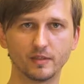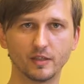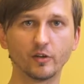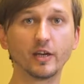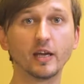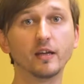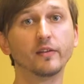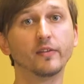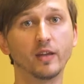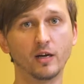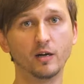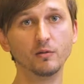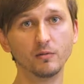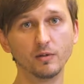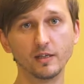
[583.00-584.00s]
Okay,
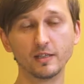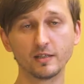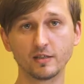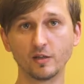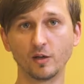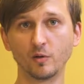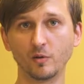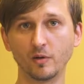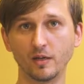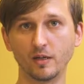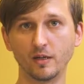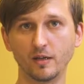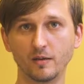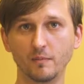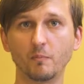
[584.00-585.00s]
now let's go
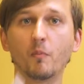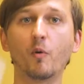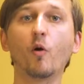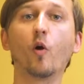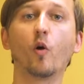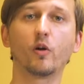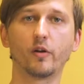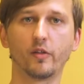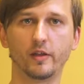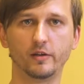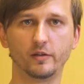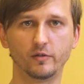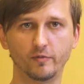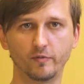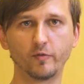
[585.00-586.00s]
more
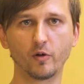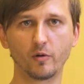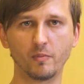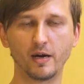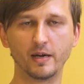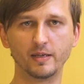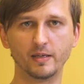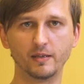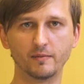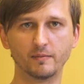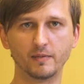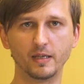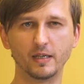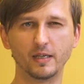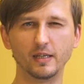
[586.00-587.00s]
than for money.
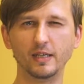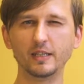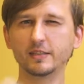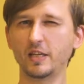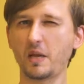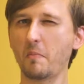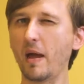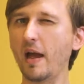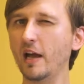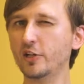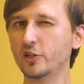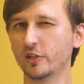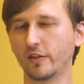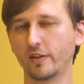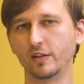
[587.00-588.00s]
Let's
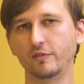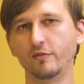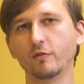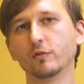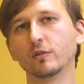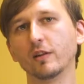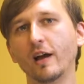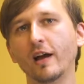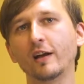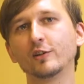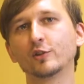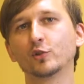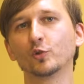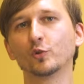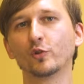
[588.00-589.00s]
imagine that we would
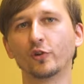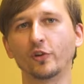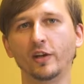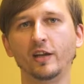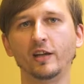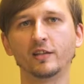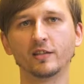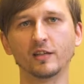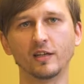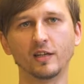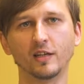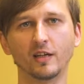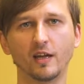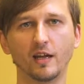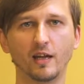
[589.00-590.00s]
like to create
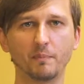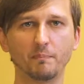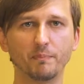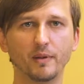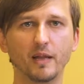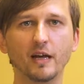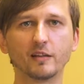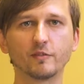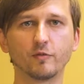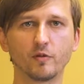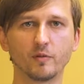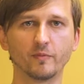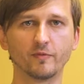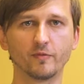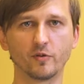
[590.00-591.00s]
a
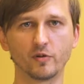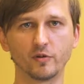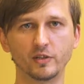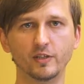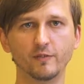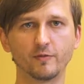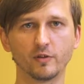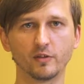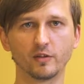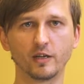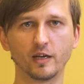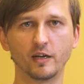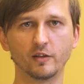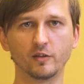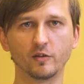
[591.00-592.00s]
platform for different
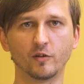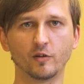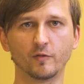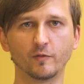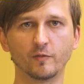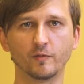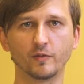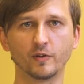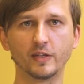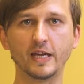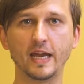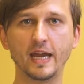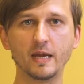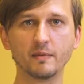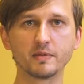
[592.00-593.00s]
kind of
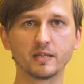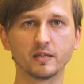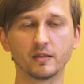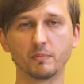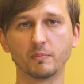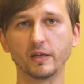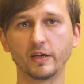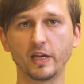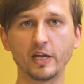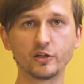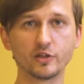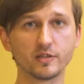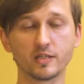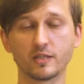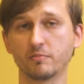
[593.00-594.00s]
games and
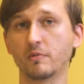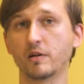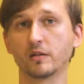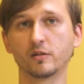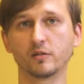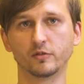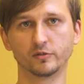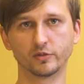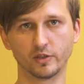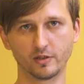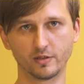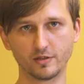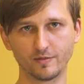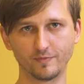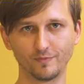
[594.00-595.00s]
applications, smart
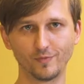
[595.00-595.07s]
contracts.